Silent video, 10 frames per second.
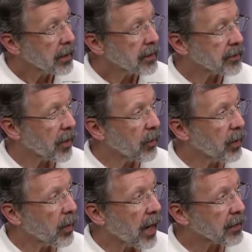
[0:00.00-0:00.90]
So we
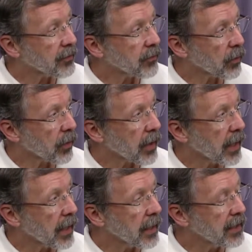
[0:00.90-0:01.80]
walked the floor,
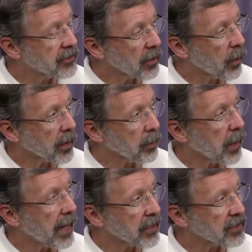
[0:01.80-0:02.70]
and he still wanted to
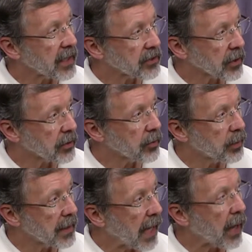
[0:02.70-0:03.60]
buy us as a group,
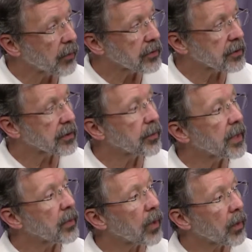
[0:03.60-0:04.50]
but now it was to
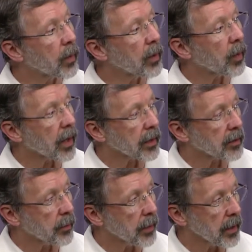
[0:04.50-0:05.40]
be what we wanted
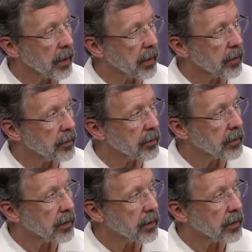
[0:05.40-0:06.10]
to be. Oh, okay.